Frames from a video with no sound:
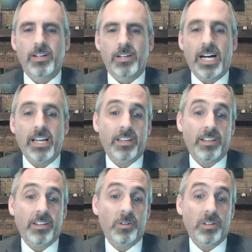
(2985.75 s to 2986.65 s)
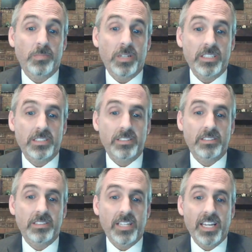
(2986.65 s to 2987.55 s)
As much
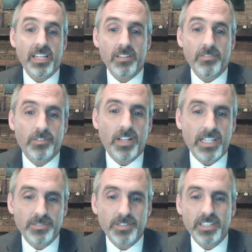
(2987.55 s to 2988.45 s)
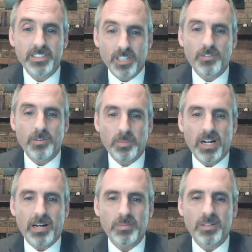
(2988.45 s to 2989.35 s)
as any philosophy can solve a
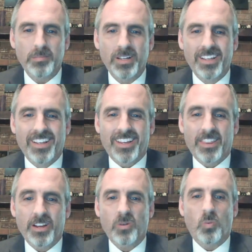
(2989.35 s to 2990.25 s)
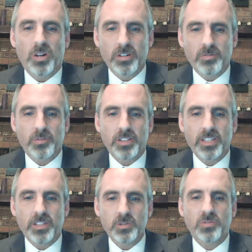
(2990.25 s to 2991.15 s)
problem, they're wonderfully
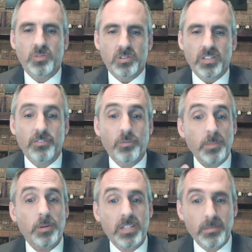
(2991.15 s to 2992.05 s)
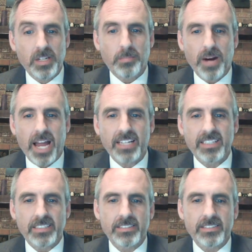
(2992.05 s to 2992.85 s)
useful if we put them into practice.